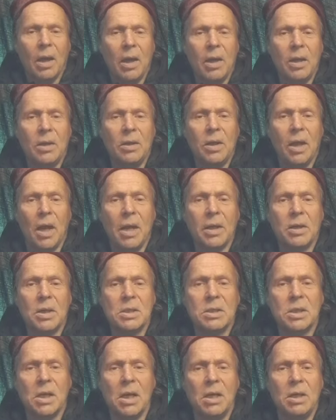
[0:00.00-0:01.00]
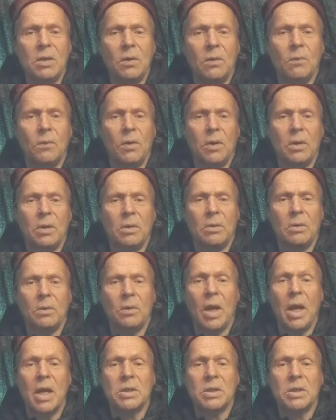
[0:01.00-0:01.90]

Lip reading: And I can say,